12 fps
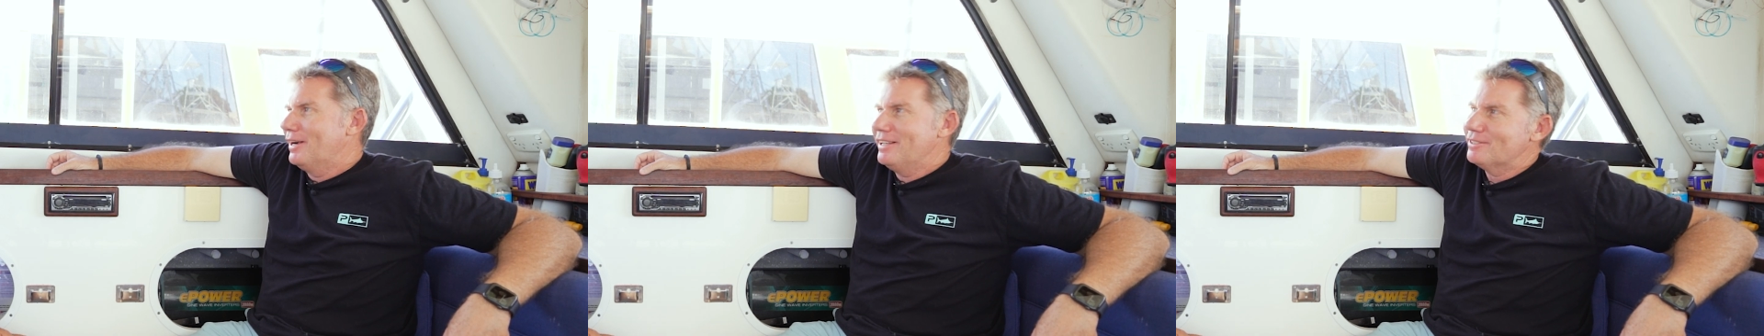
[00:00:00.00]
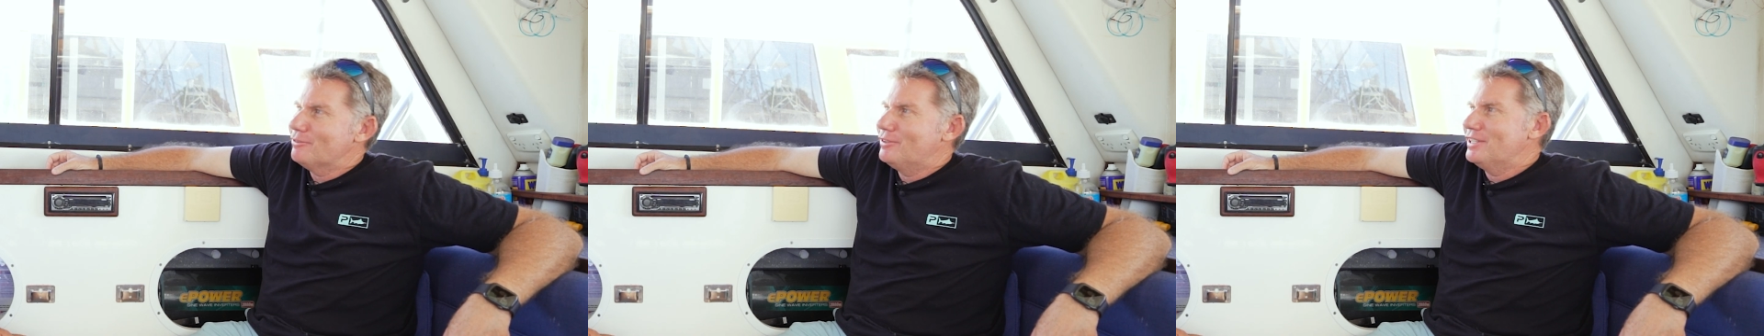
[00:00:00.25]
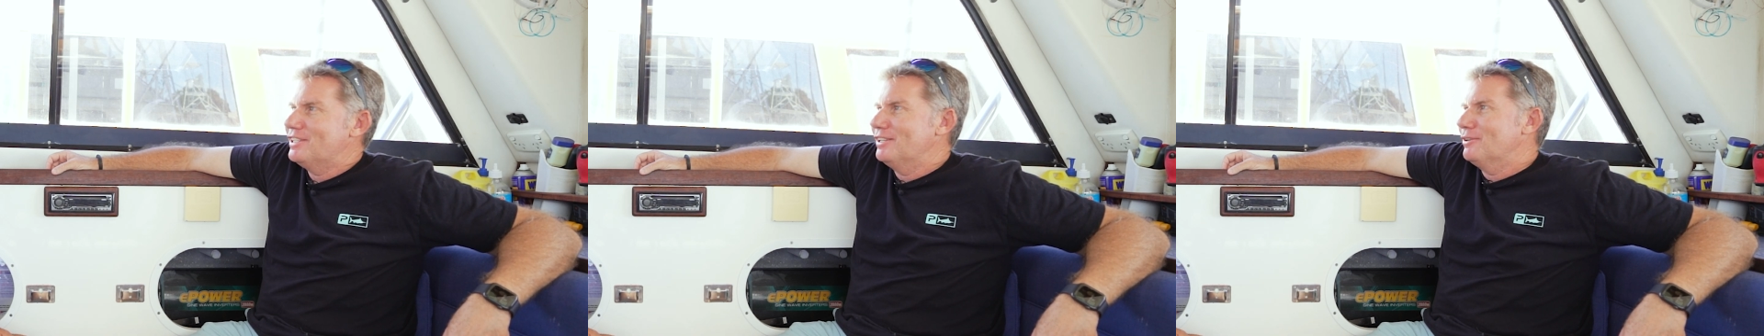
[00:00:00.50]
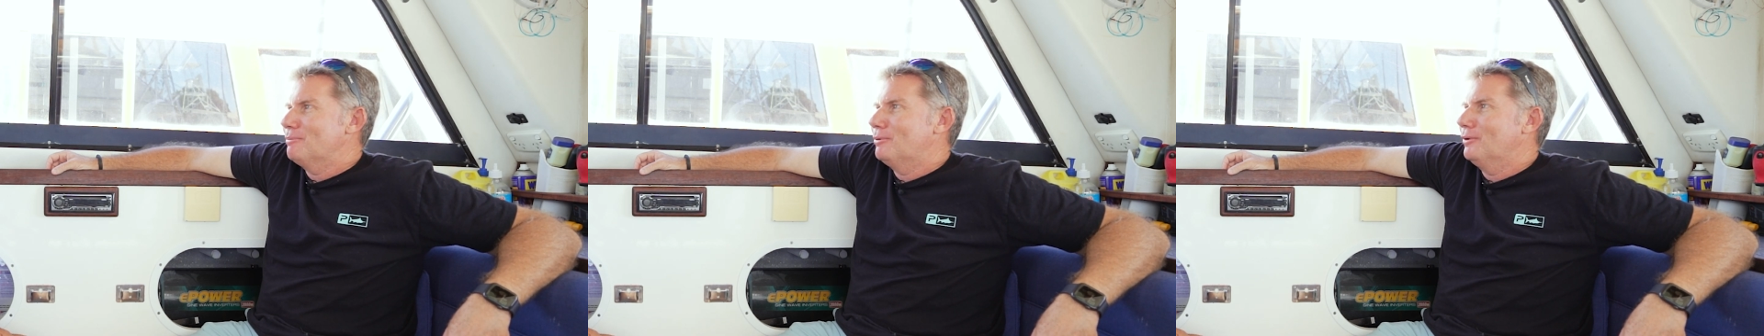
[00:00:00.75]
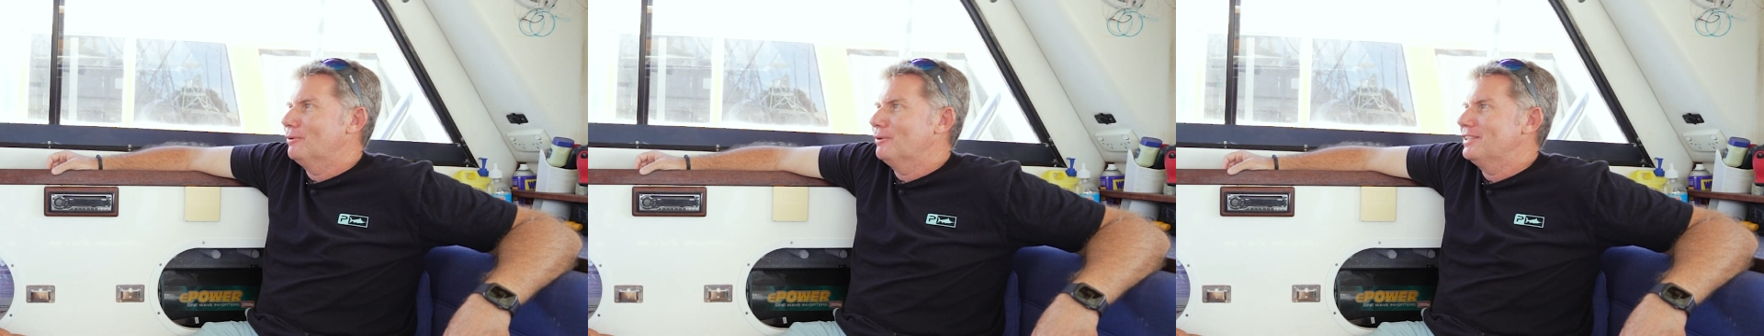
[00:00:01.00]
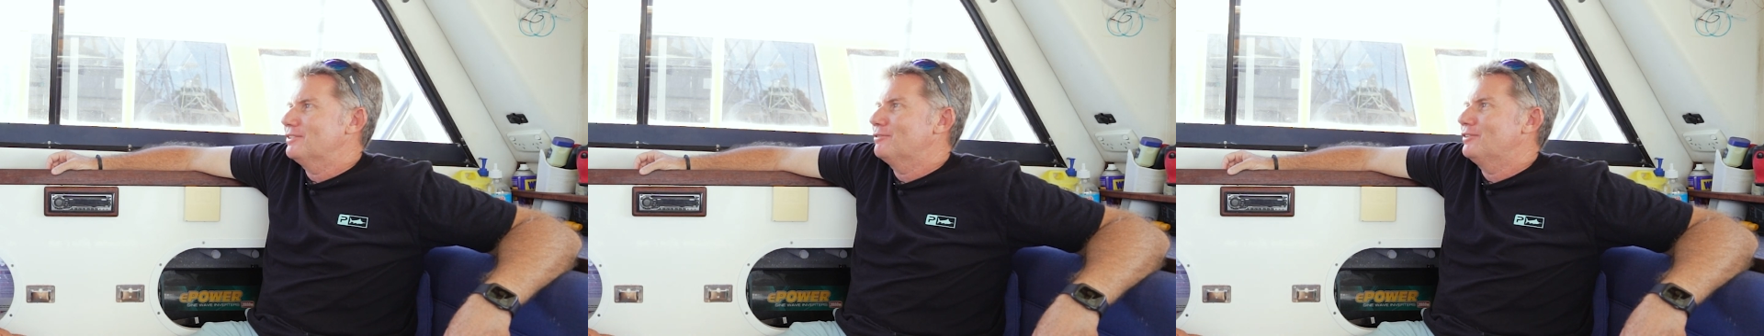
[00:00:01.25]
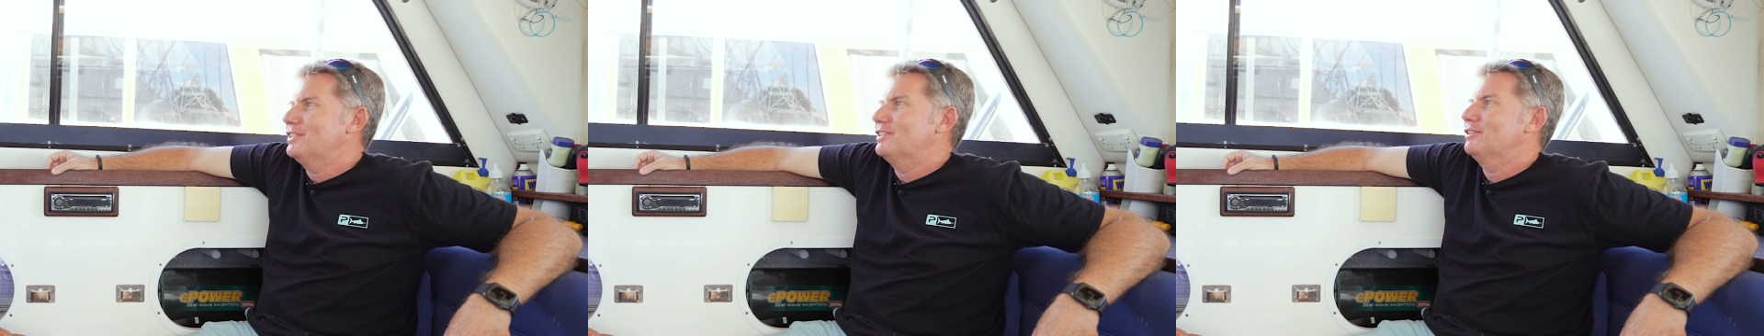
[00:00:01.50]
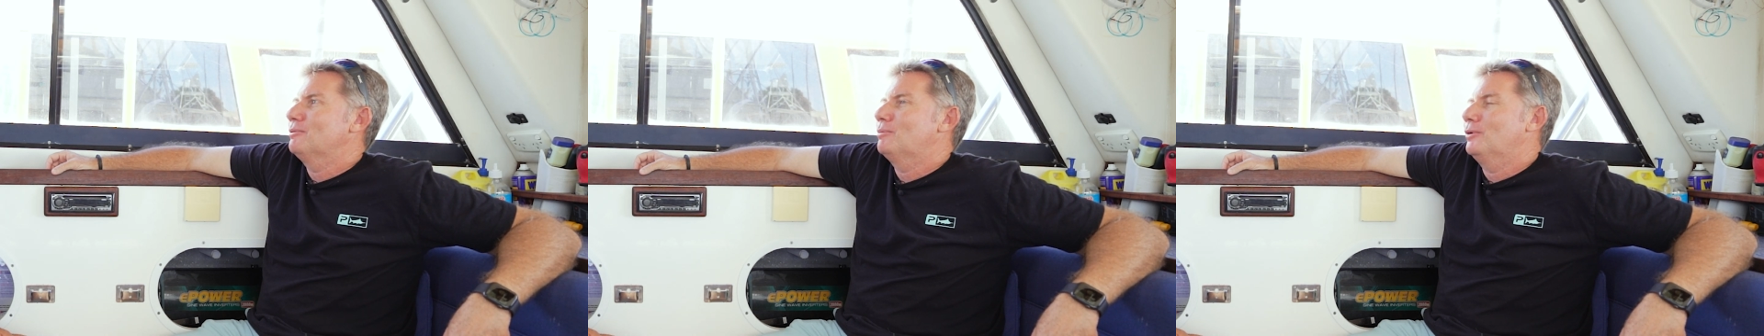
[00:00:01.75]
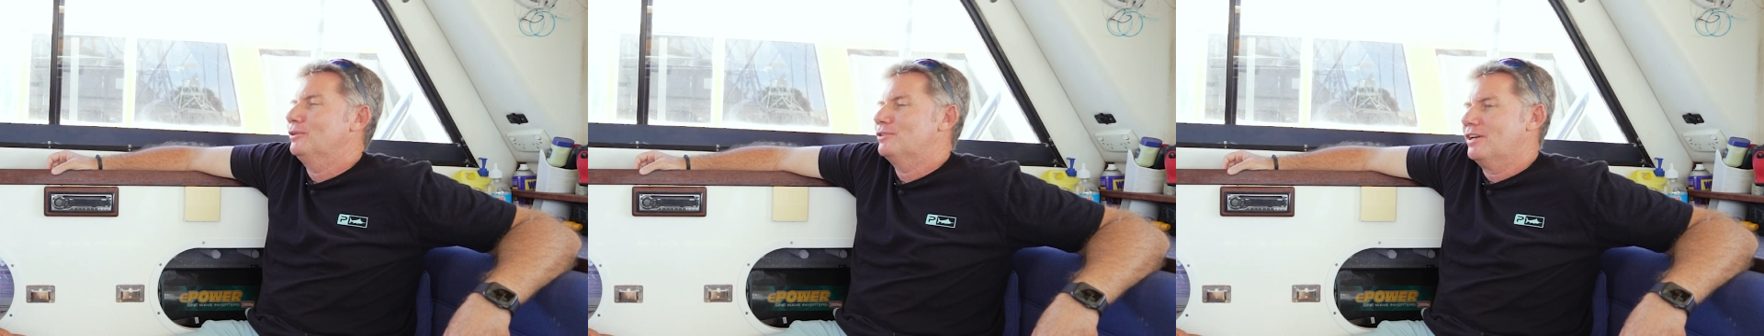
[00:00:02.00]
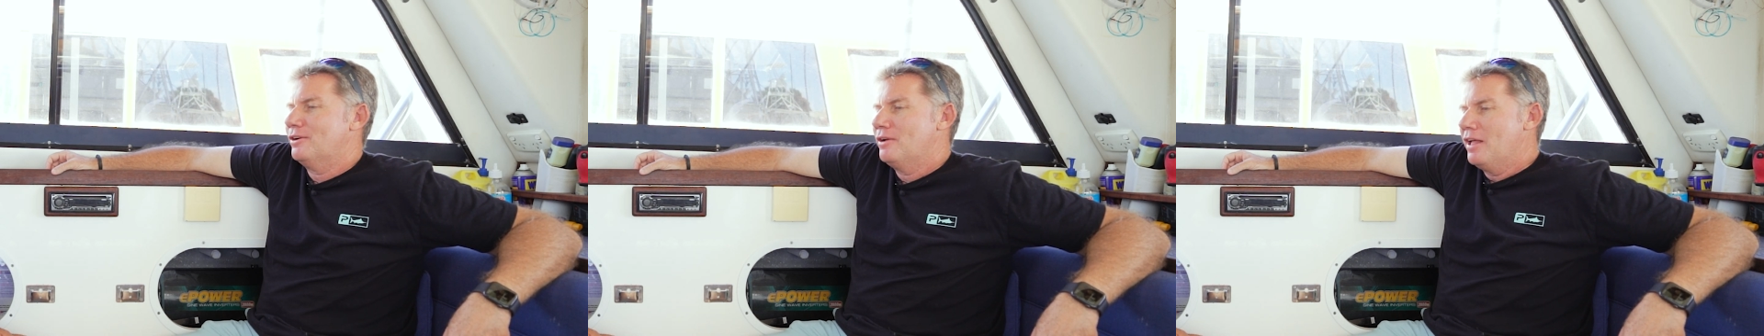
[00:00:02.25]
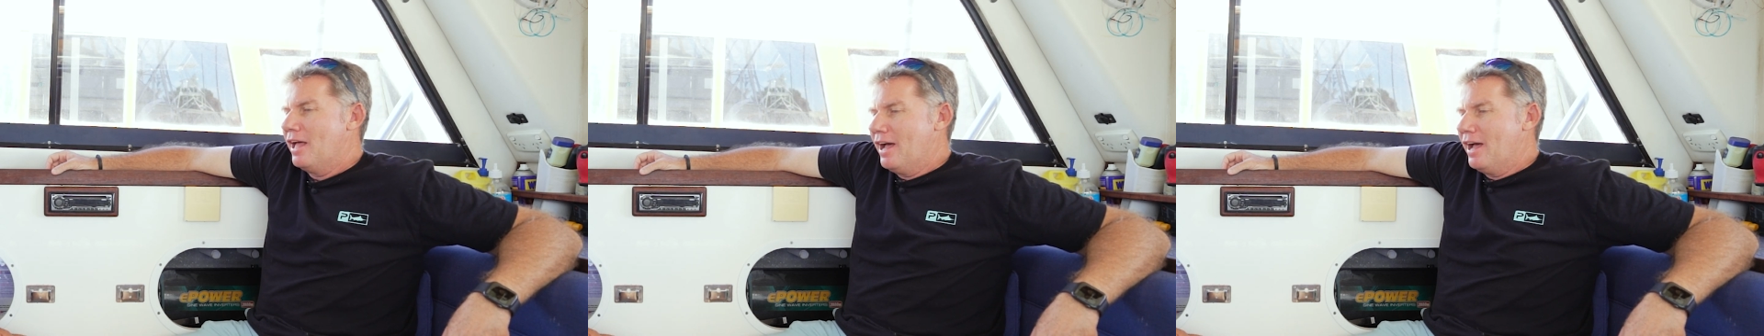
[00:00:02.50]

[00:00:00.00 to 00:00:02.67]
where's the fishing report? Where's the fishing report? So,